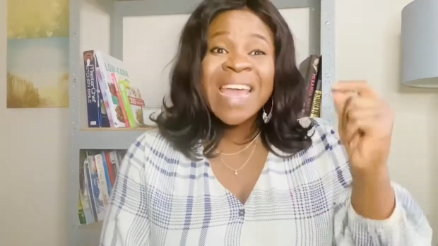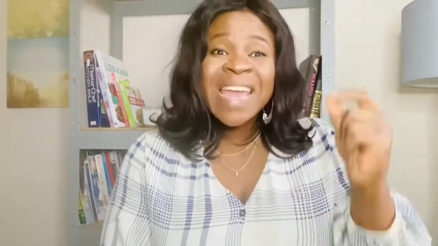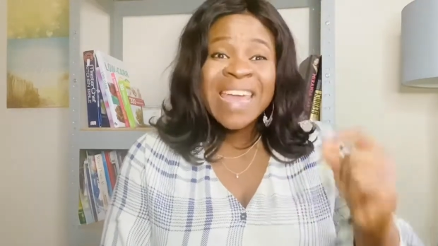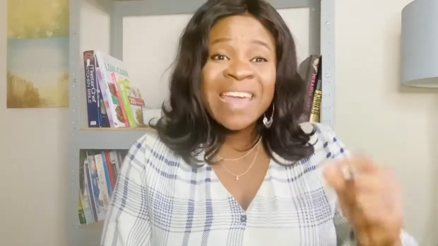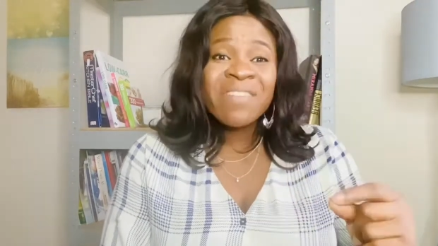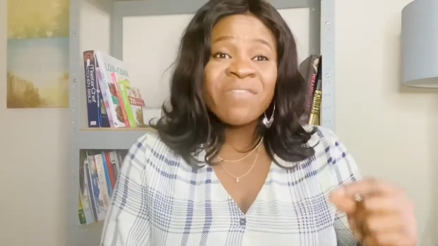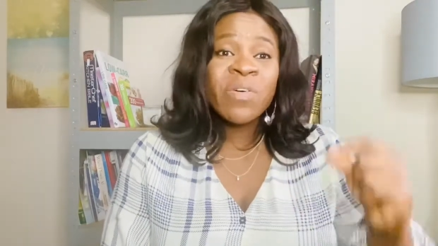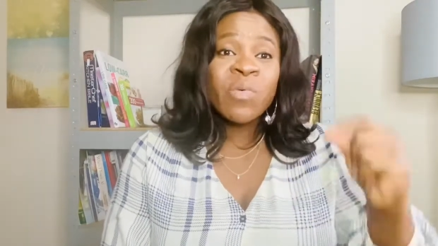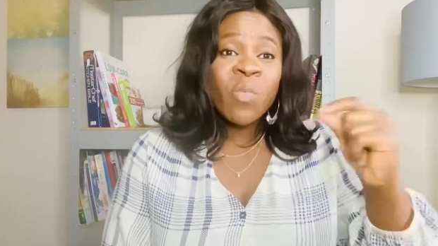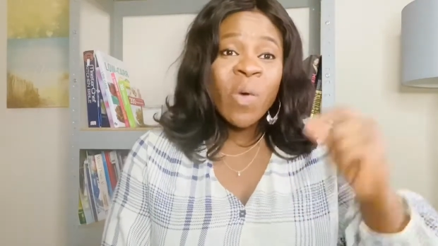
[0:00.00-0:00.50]

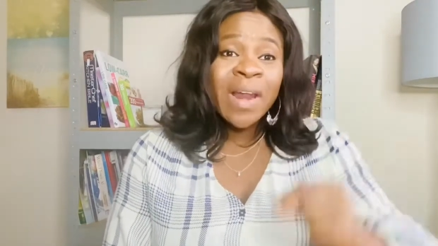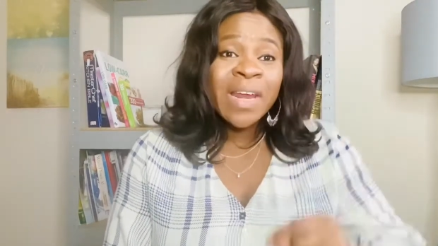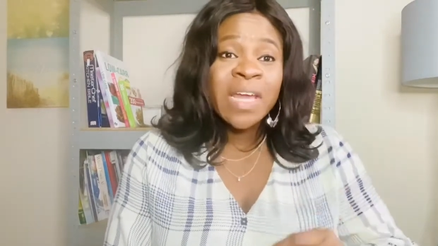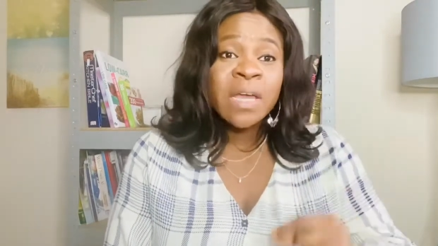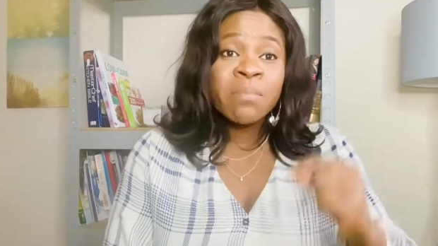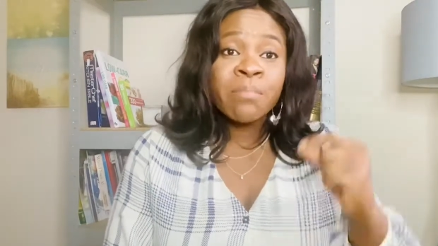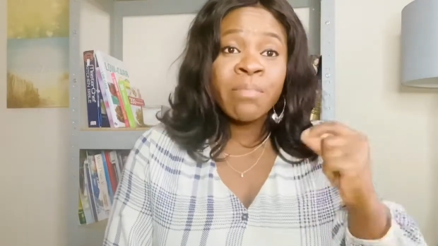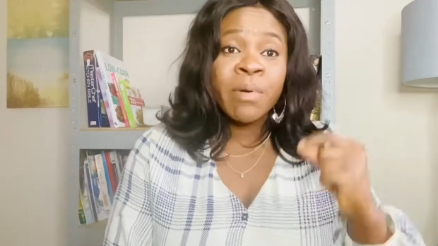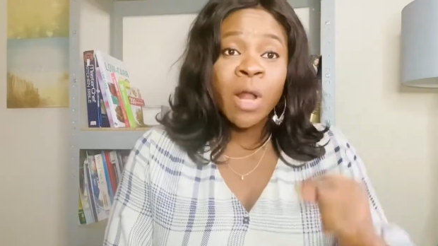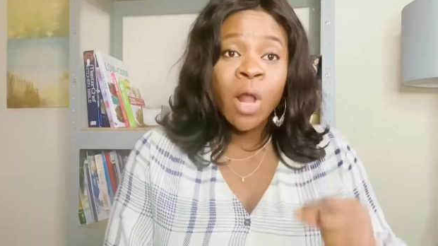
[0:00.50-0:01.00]
even when
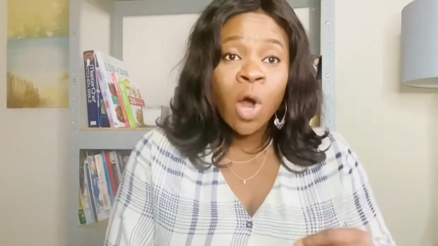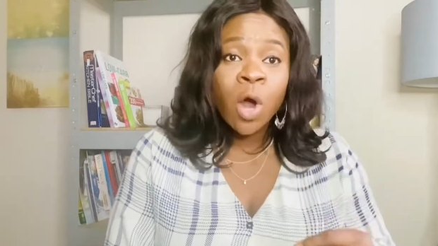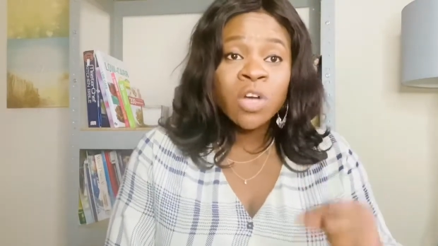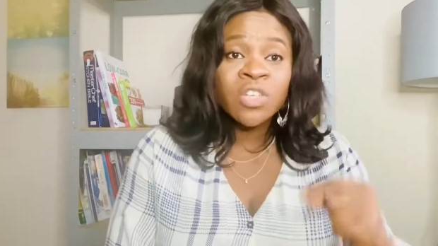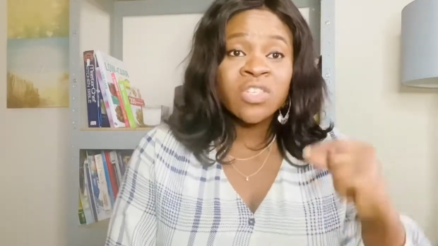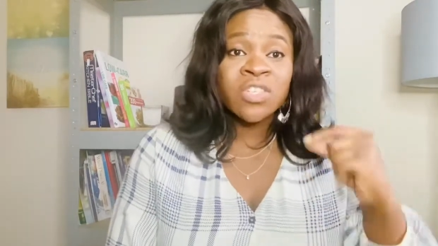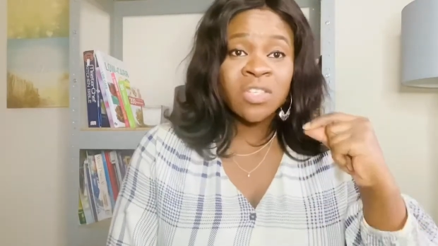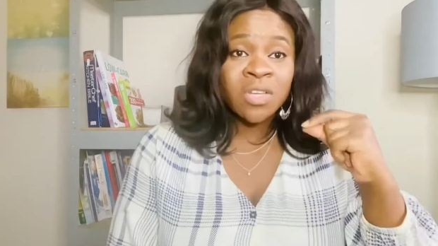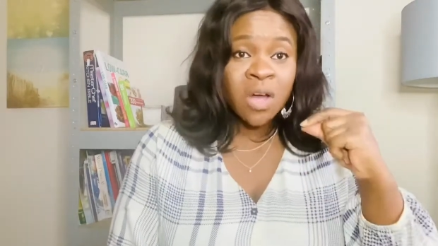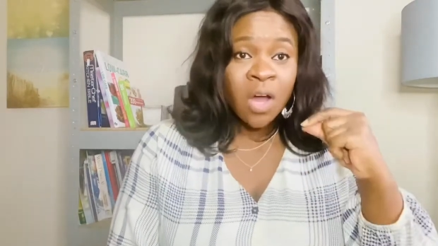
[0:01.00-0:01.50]
he
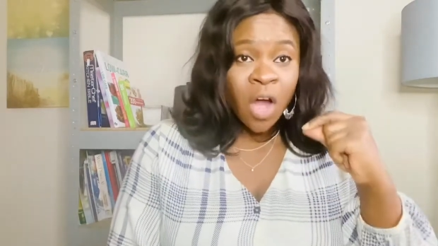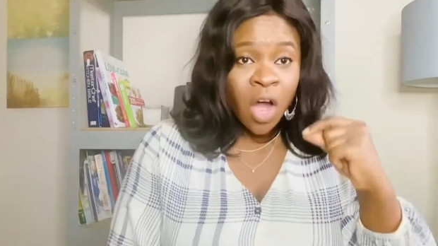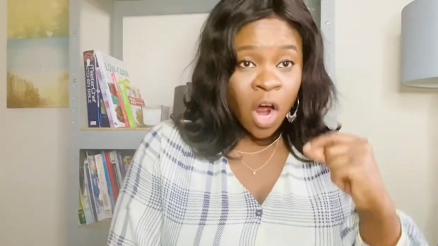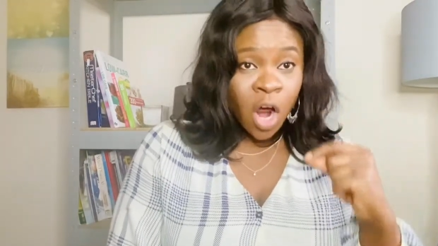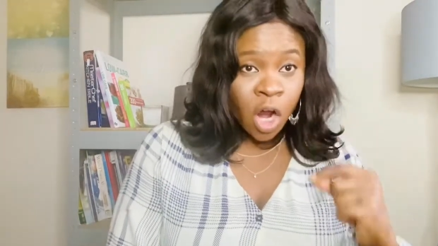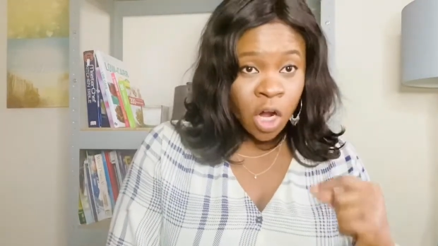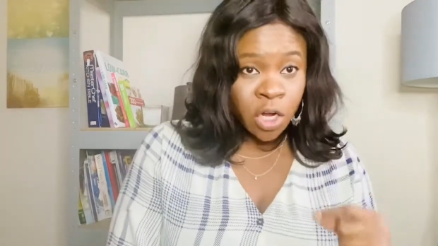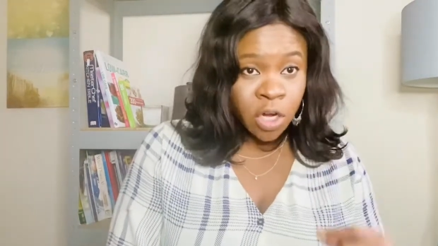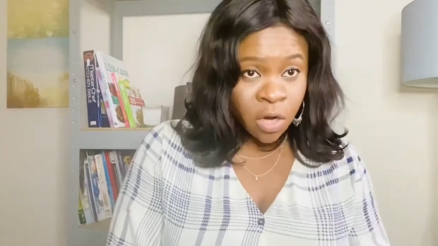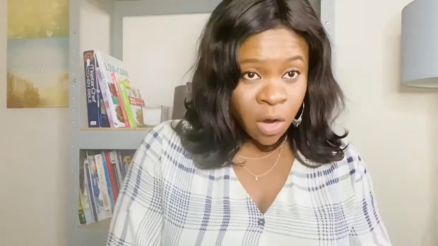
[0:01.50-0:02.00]
blocks
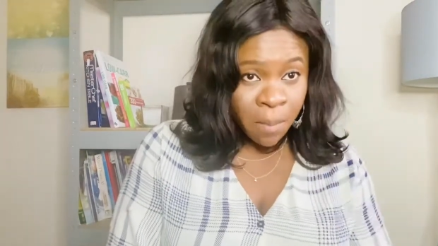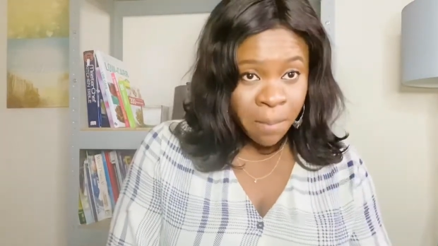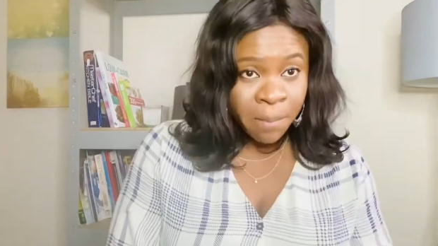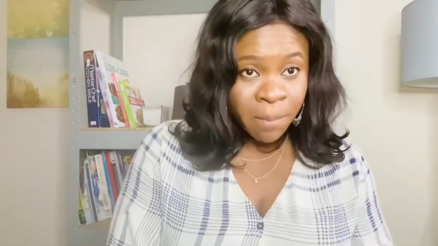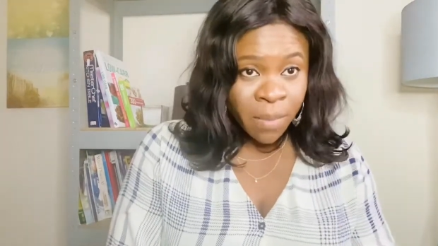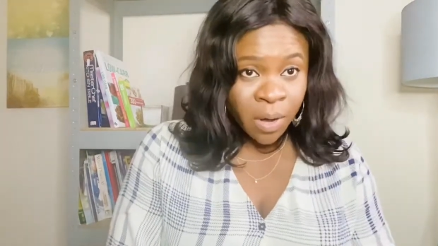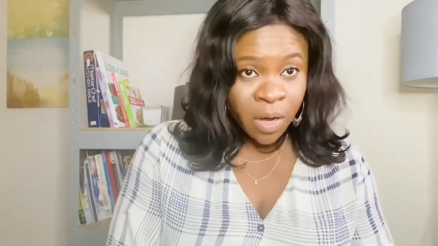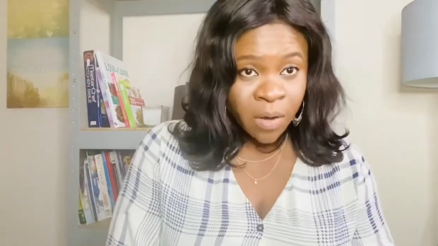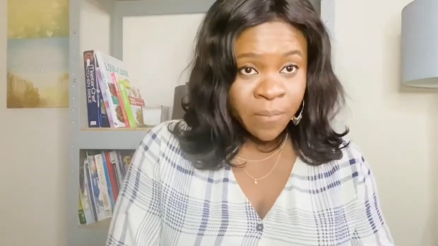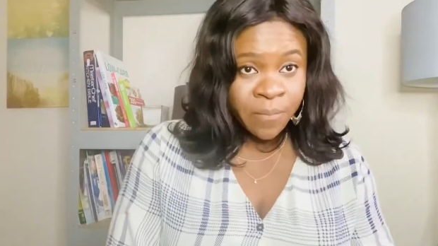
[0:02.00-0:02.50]
her
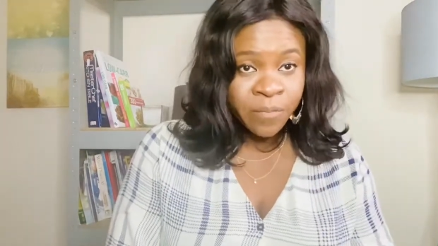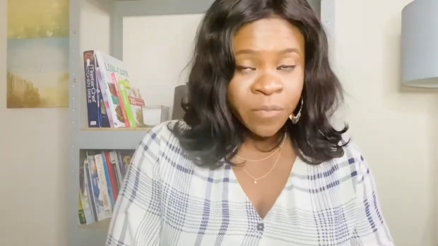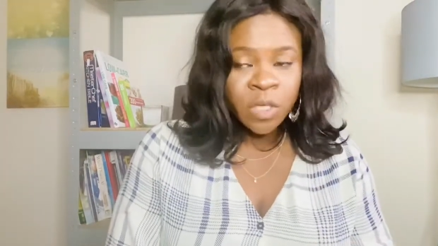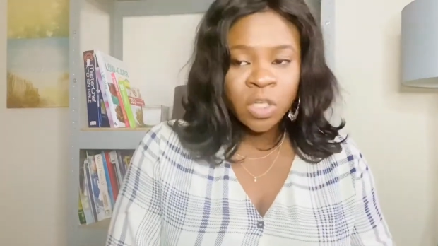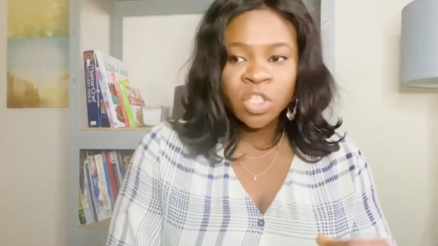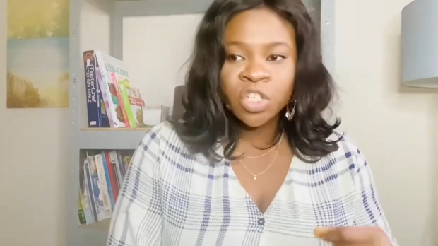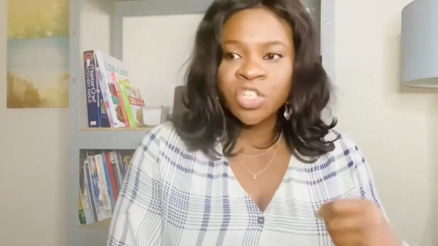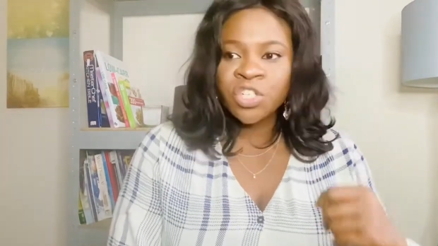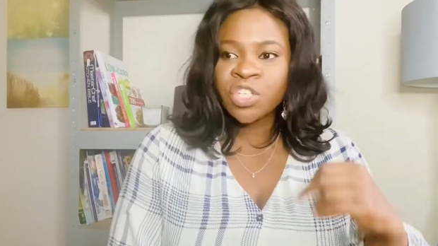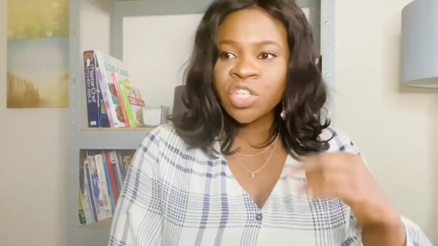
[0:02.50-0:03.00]
number,
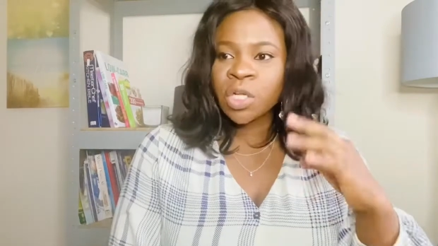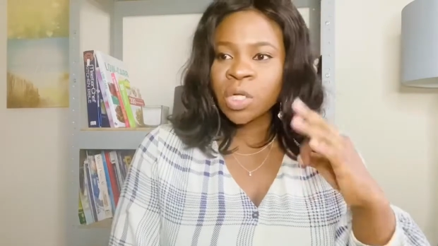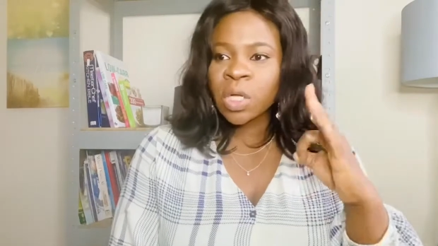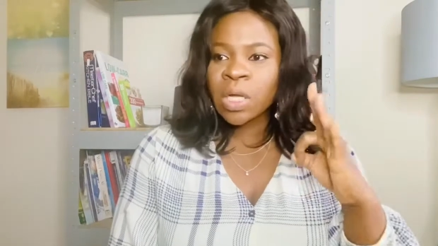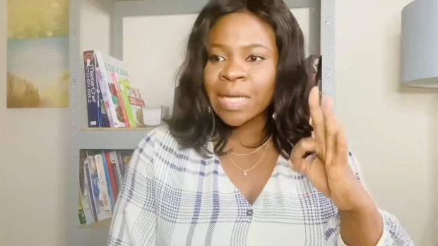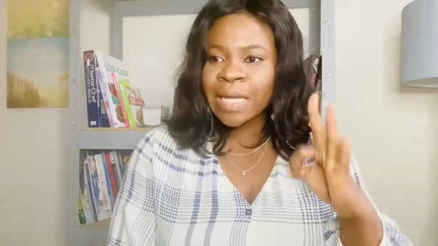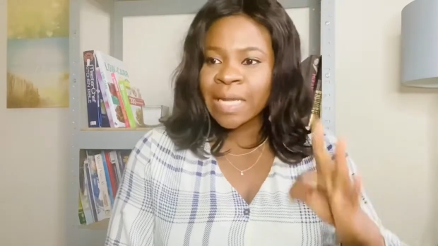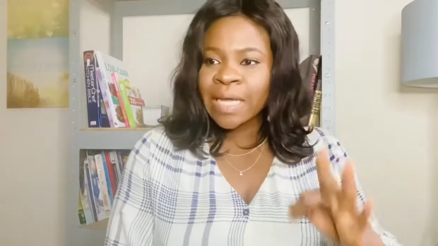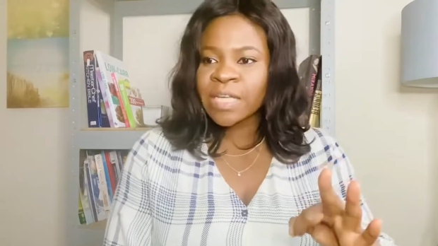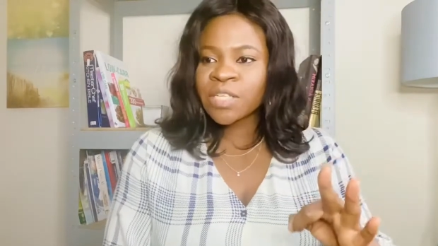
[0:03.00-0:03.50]
she still
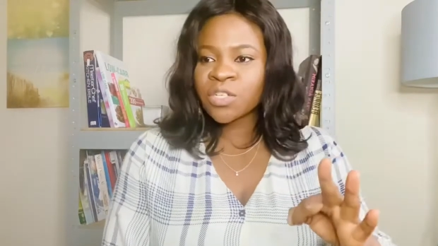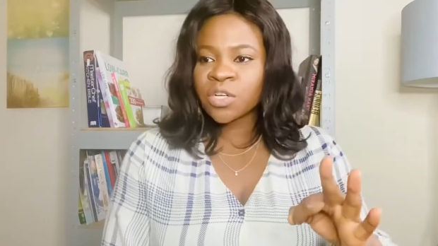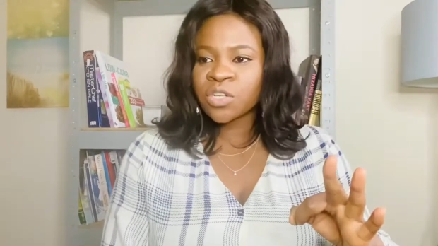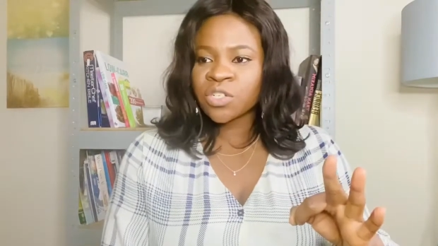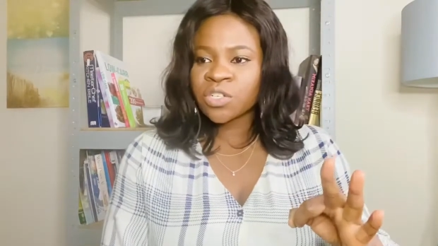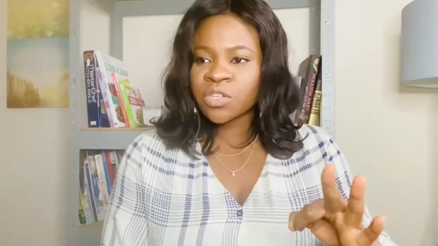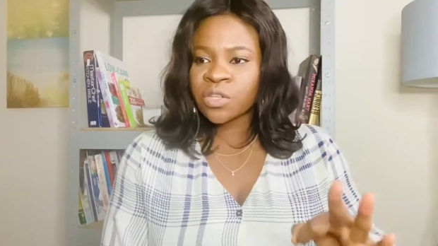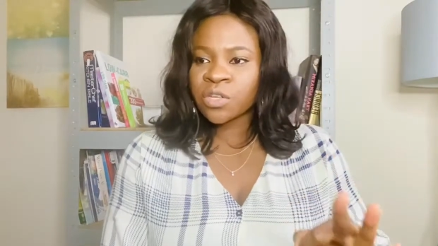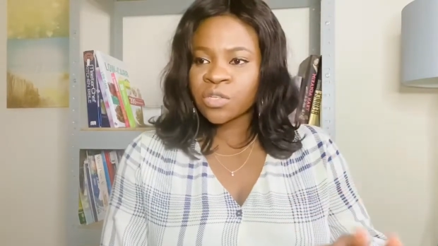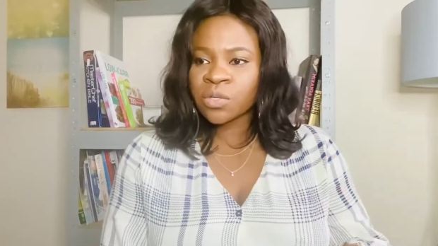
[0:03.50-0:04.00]
clings
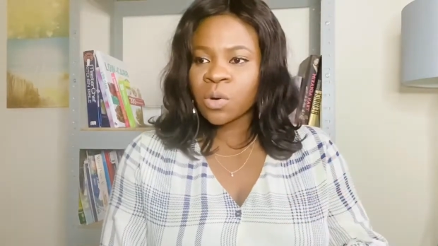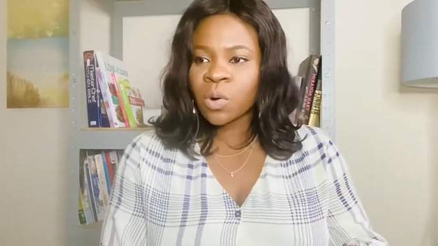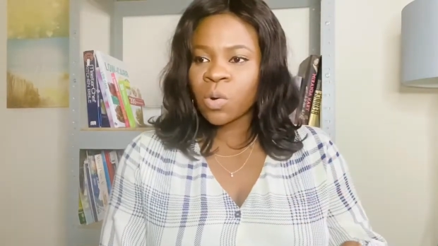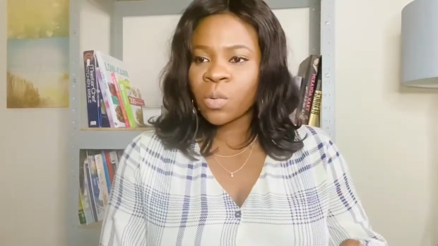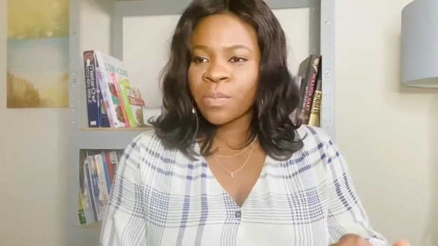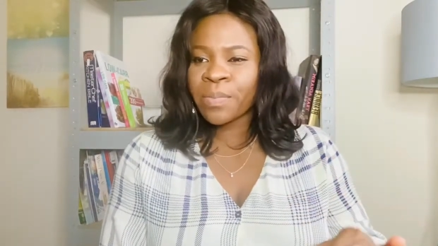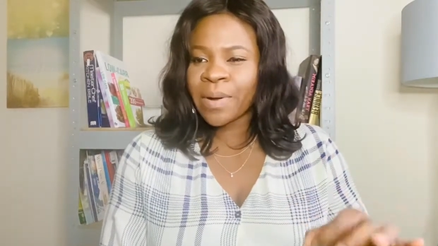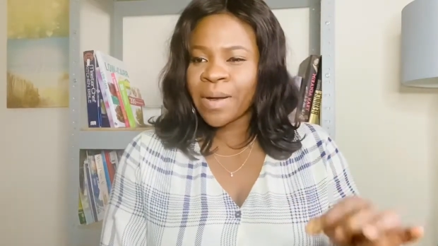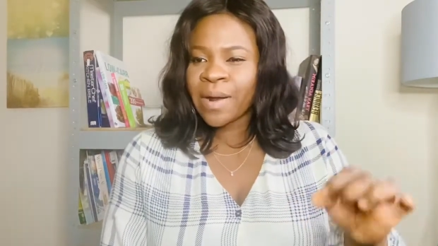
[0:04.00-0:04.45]
onto this hope,